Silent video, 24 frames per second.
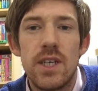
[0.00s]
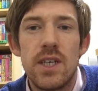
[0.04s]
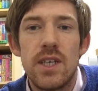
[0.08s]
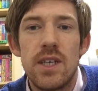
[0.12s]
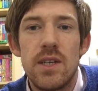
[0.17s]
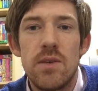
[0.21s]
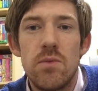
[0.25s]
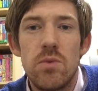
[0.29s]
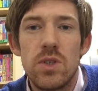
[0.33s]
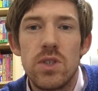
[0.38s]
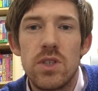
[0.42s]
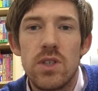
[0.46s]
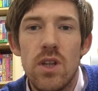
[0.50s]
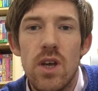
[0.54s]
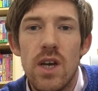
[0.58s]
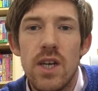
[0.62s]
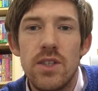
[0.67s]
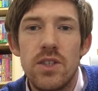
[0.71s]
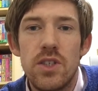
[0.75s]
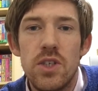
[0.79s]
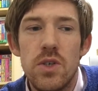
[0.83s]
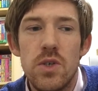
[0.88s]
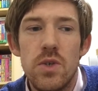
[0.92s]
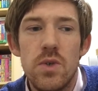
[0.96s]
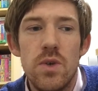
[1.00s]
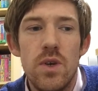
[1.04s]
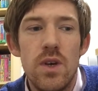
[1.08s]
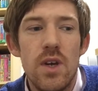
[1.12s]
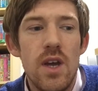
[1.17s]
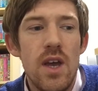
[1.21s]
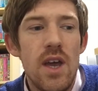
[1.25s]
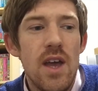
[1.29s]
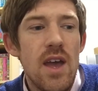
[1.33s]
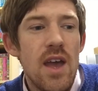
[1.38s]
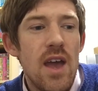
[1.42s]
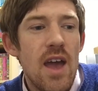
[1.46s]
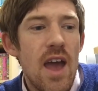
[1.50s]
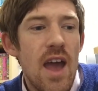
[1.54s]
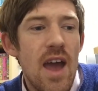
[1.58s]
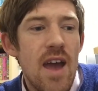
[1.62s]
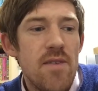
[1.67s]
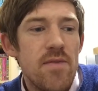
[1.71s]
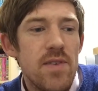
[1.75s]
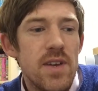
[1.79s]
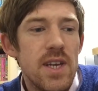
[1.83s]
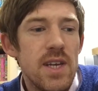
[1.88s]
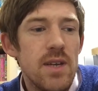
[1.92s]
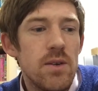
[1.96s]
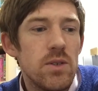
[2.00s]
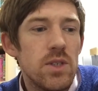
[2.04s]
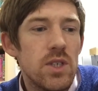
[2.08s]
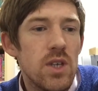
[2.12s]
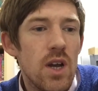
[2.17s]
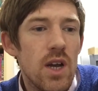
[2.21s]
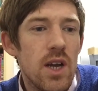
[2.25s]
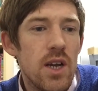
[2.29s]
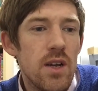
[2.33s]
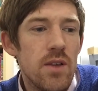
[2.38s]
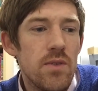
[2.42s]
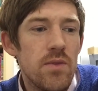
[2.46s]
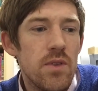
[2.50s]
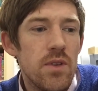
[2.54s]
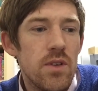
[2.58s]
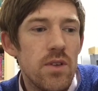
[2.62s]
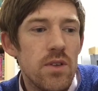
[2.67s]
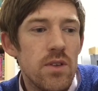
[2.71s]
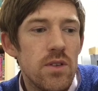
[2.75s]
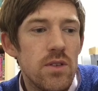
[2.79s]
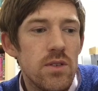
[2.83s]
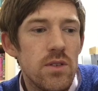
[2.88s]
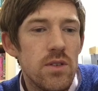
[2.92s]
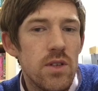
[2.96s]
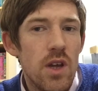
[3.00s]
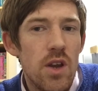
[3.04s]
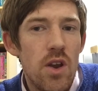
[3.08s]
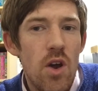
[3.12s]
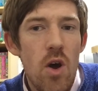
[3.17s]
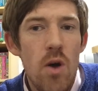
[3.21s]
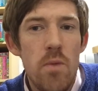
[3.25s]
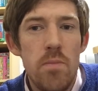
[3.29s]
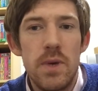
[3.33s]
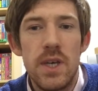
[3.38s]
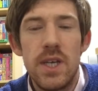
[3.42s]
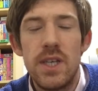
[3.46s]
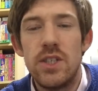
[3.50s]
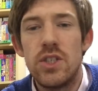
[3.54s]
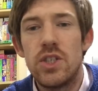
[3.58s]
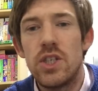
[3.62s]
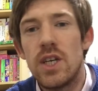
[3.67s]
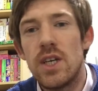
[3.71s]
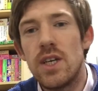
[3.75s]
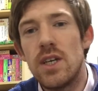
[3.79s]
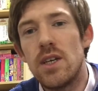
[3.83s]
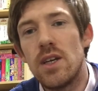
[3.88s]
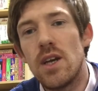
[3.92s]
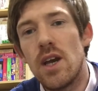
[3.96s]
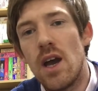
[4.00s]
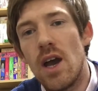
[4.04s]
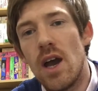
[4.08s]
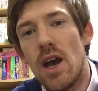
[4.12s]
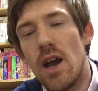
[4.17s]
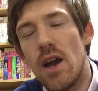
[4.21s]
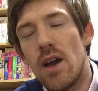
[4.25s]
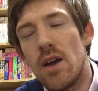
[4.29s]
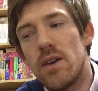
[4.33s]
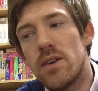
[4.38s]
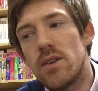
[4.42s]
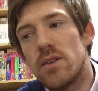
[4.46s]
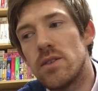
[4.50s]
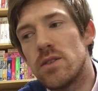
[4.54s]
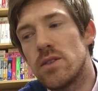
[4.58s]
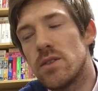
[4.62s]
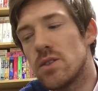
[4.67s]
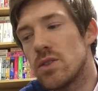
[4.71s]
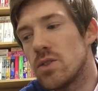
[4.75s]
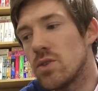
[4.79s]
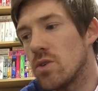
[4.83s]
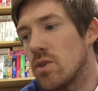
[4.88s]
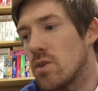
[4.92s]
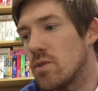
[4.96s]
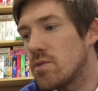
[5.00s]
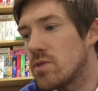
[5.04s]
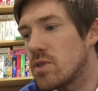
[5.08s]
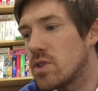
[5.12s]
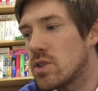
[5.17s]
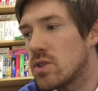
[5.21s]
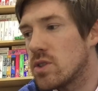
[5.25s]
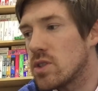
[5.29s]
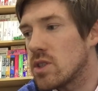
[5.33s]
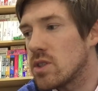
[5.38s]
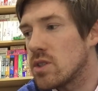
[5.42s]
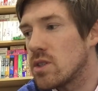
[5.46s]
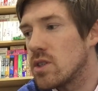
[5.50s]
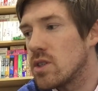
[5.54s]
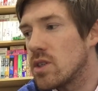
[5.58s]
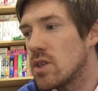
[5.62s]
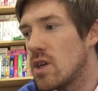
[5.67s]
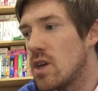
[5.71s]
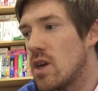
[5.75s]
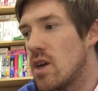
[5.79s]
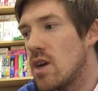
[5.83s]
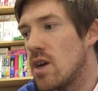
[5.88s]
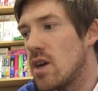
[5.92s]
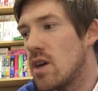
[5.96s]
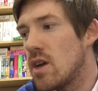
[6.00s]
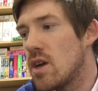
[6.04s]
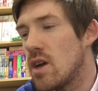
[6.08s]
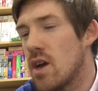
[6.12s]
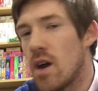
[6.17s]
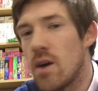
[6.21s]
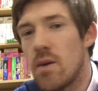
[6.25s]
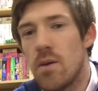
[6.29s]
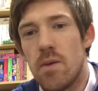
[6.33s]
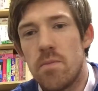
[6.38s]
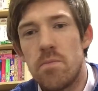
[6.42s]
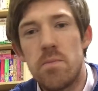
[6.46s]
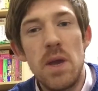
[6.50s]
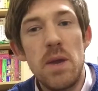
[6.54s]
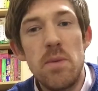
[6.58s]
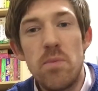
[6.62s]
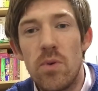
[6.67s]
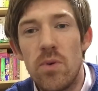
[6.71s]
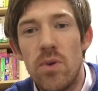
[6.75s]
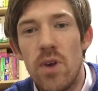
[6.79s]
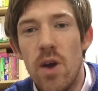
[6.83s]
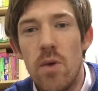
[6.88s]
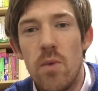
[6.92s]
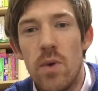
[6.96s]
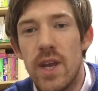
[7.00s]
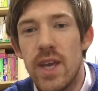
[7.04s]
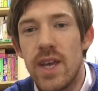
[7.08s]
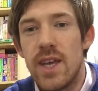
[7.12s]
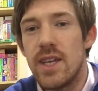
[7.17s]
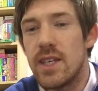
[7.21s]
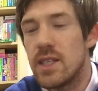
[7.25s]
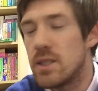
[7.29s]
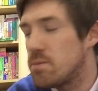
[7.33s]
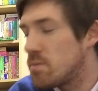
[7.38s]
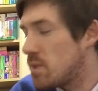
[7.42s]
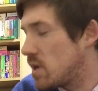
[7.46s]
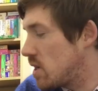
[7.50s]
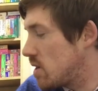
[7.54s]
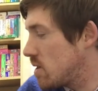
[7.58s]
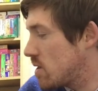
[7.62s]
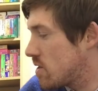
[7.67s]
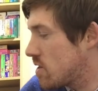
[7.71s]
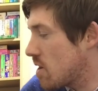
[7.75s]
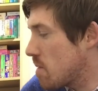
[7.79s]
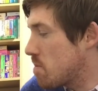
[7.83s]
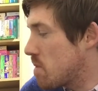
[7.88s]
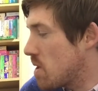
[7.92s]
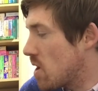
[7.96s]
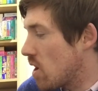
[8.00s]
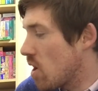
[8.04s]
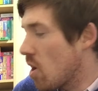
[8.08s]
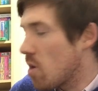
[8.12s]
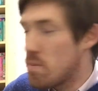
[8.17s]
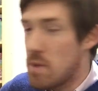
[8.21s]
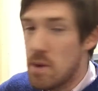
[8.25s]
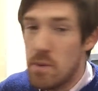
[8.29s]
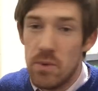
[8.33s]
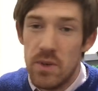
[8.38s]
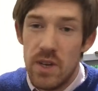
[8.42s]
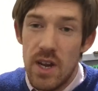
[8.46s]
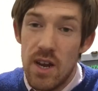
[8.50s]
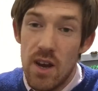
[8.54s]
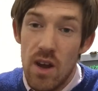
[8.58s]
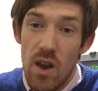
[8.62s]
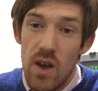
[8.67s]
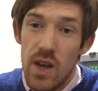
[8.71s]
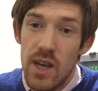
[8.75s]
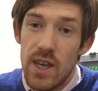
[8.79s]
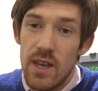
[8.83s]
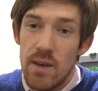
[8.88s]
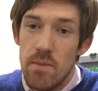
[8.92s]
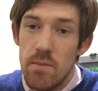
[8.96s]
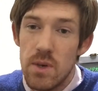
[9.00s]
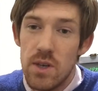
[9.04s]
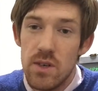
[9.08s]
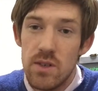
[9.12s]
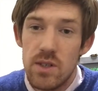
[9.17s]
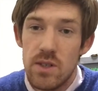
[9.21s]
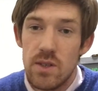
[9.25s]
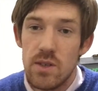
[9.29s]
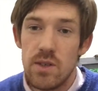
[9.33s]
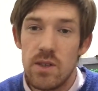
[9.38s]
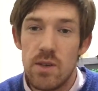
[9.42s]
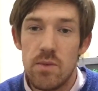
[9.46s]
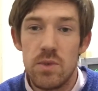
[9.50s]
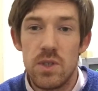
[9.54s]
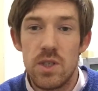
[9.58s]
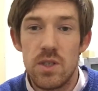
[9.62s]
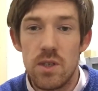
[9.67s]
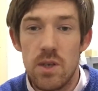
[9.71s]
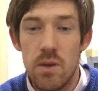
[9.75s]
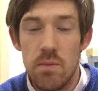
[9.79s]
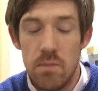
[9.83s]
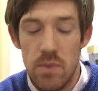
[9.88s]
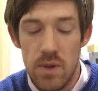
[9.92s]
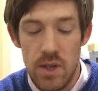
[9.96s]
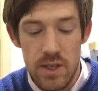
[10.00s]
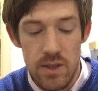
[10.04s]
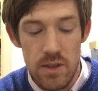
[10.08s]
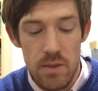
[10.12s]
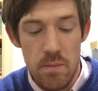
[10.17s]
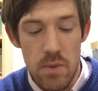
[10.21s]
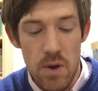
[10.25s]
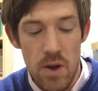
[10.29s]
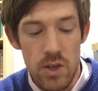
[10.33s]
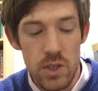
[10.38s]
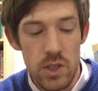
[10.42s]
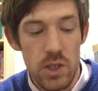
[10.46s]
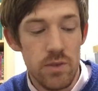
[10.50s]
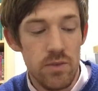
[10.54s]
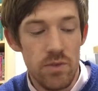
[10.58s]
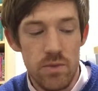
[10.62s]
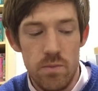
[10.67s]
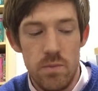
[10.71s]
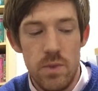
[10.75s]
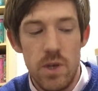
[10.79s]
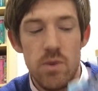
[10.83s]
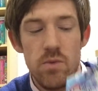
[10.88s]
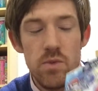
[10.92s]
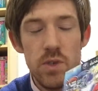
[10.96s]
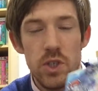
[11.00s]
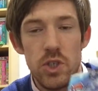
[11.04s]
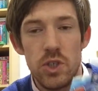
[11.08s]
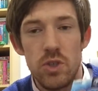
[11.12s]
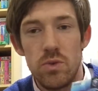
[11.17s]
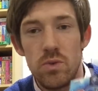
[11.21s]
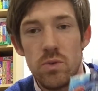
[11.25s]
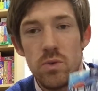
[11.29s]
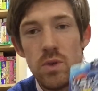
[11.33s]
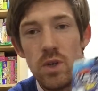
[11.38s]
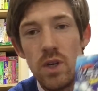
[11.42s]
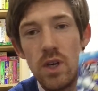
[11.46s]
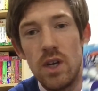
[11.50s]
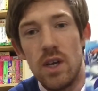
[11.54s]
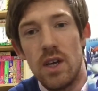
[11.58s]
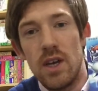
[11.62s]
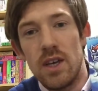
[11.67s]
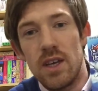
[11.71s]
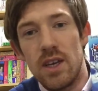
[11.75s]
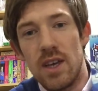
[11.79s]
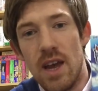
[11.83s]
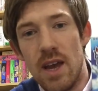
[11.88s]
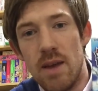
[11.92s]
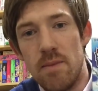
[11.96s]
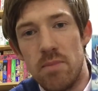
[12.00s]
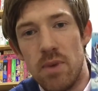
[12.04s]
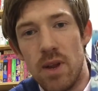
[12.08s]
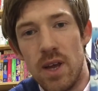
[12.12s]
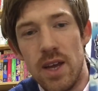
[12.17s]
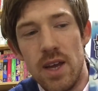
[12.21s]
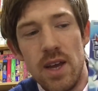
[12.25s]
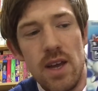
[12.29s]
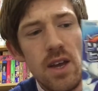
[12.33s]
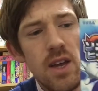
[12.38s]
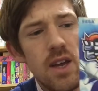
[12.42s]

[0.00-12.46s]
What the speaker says: and it wasn't like too heavy. It was like an RPG sort of. People know what it is, but a lot of people didn't like it because it was a complete departure from the original gameplay.